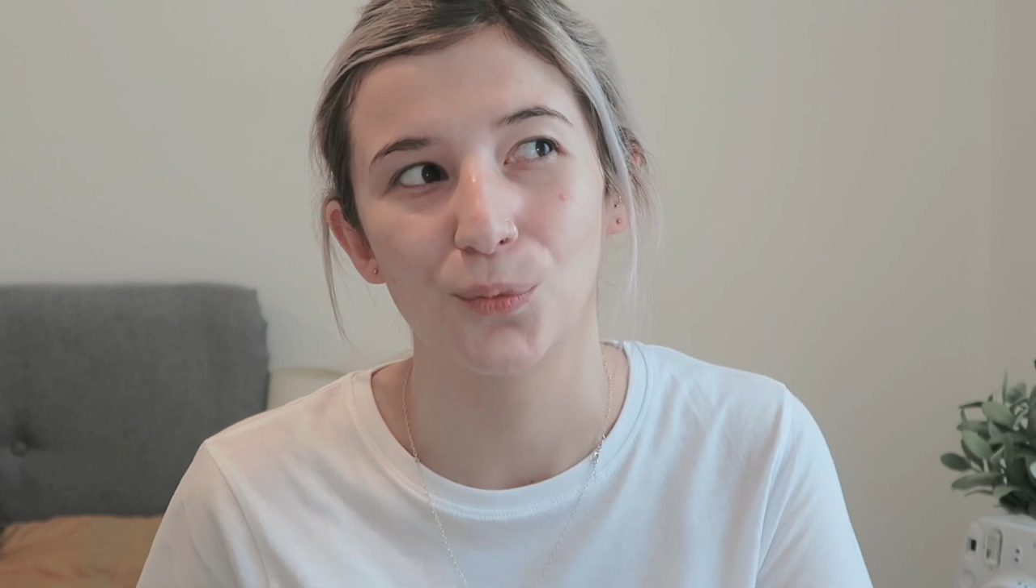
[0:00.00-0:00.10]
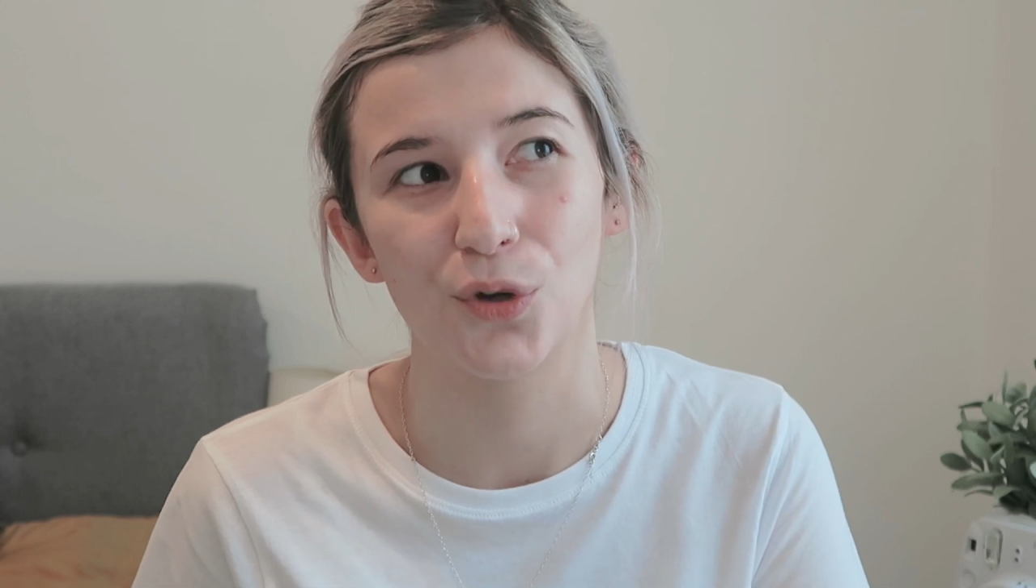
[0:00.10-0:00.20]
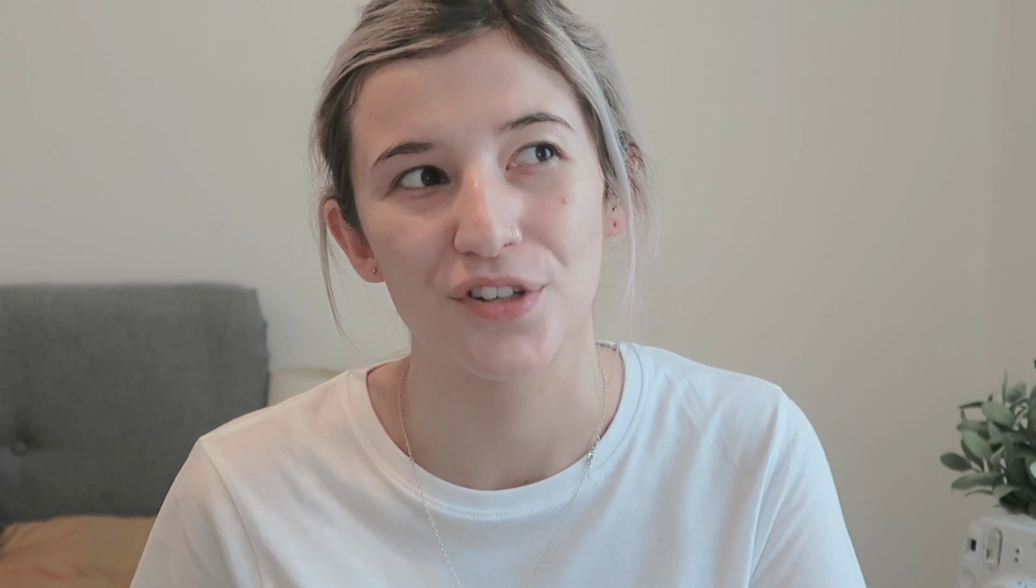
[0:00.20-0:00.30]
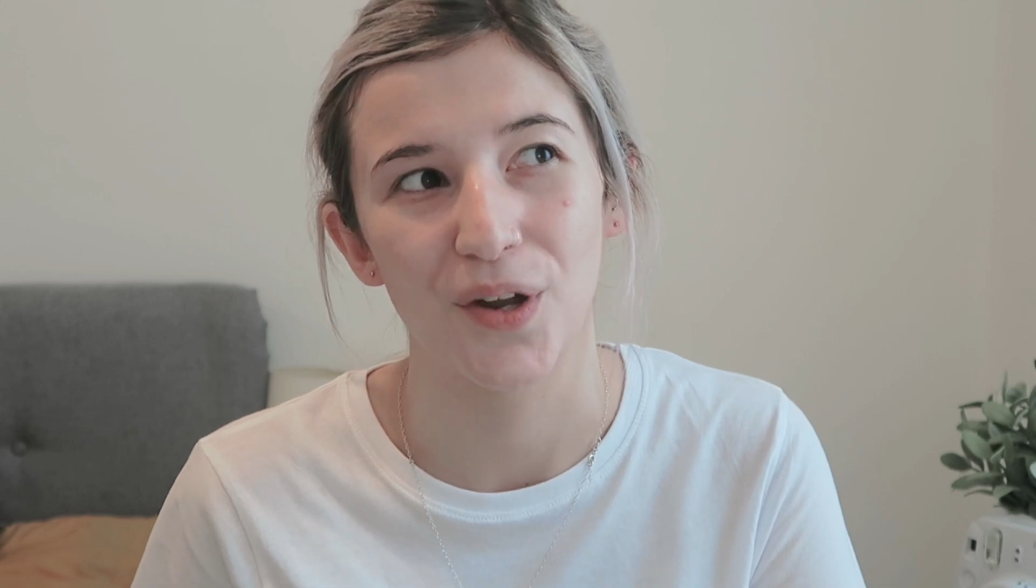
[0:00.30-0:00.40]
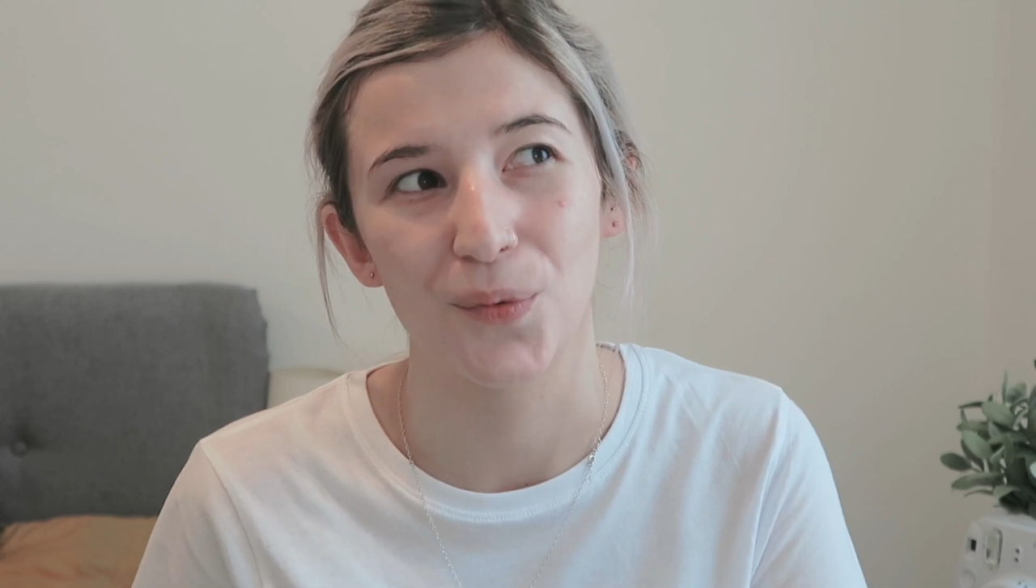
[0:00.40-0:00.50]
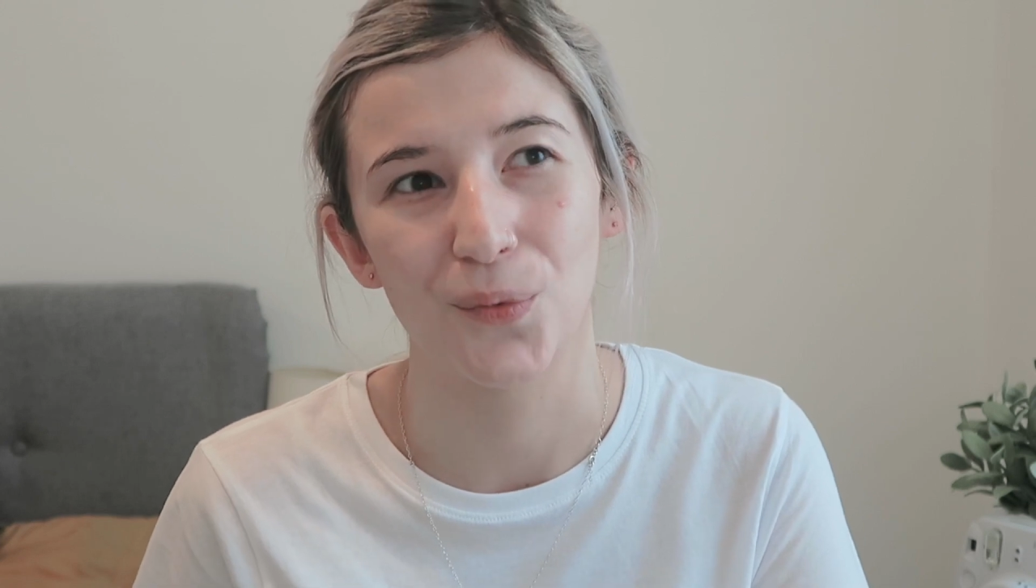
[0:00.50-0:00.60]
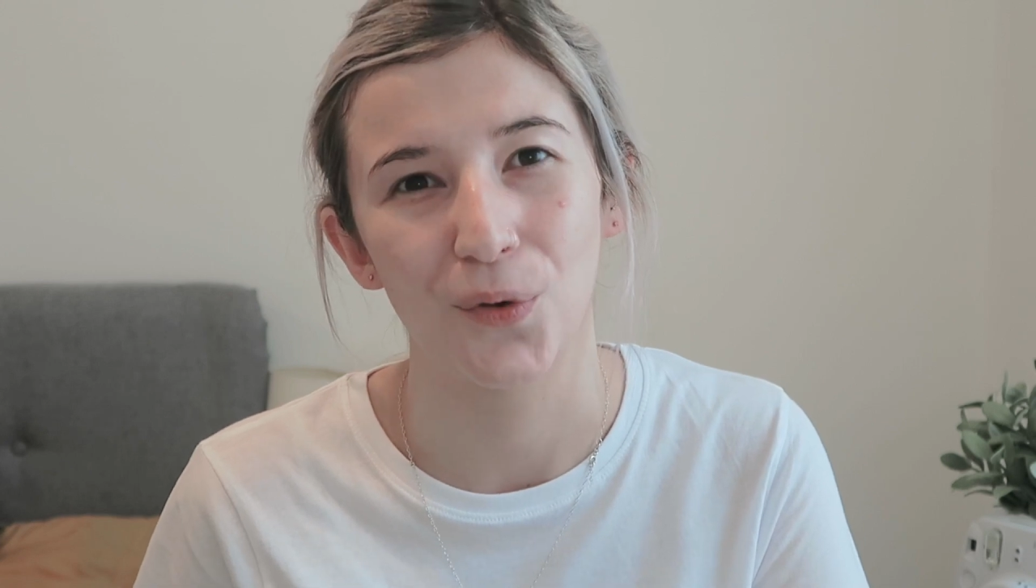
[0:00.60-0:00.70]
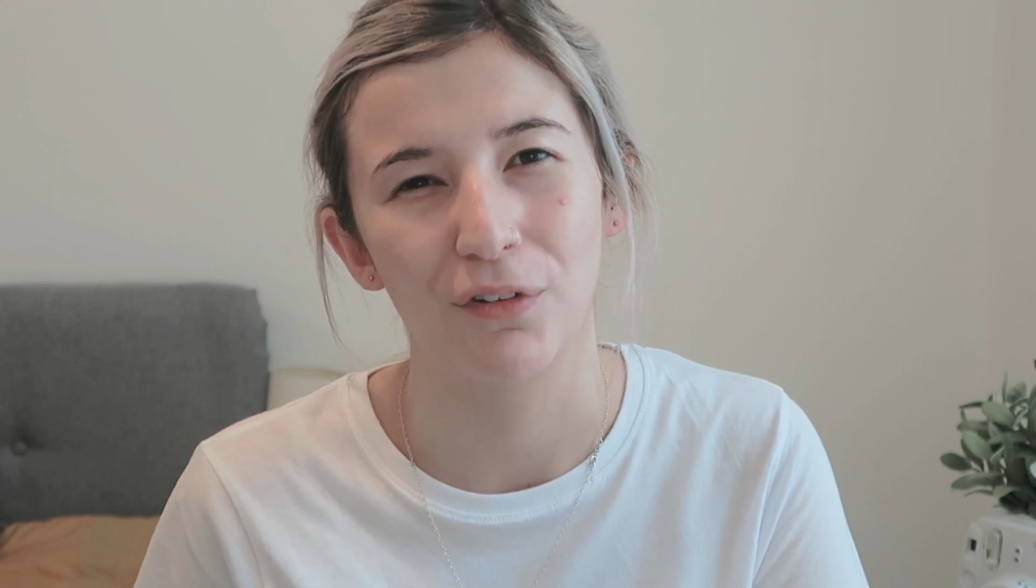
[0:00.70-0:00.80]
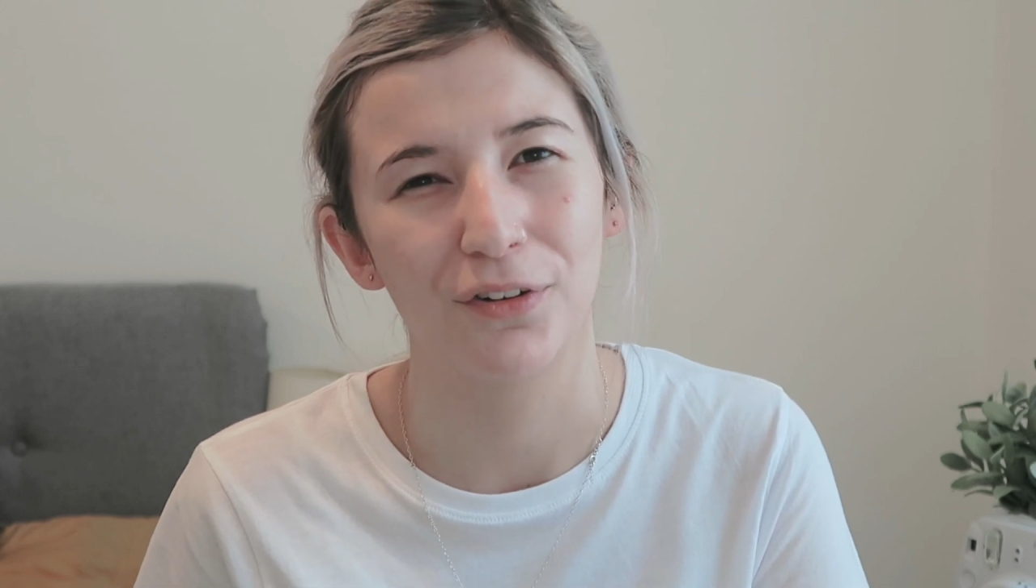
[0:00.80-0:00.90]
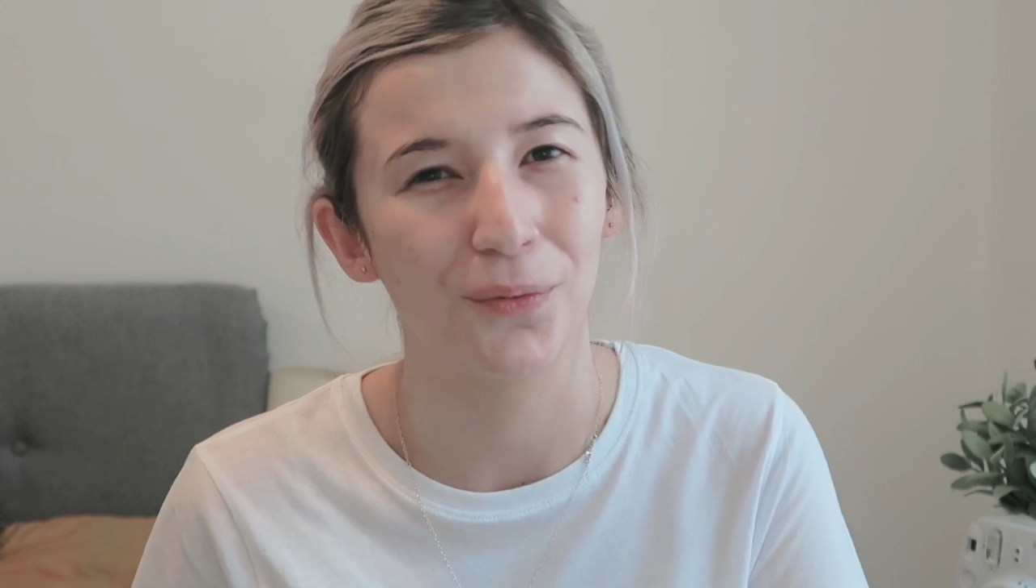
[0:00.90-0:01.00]
What I
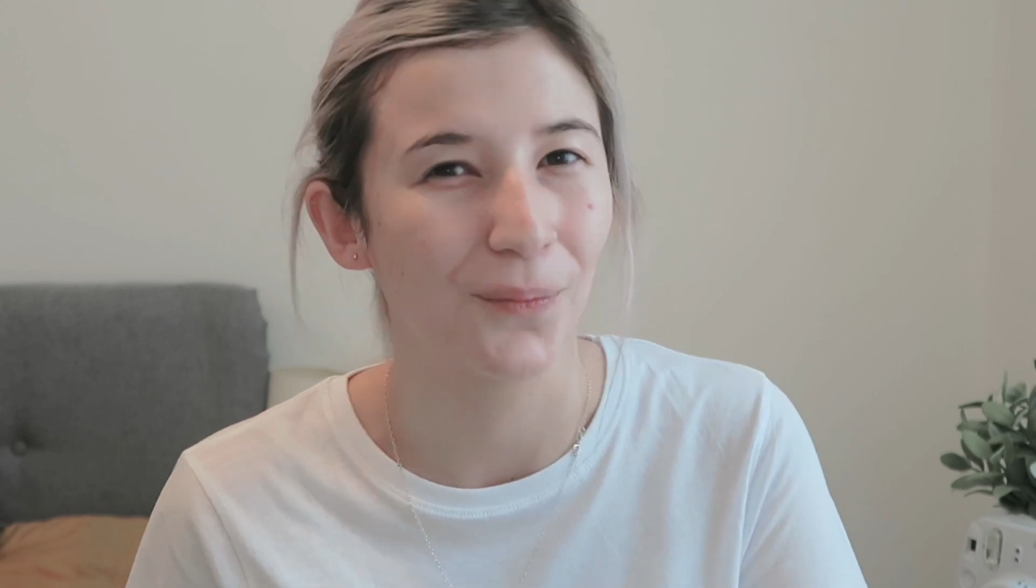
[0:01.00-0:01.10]
Wore in a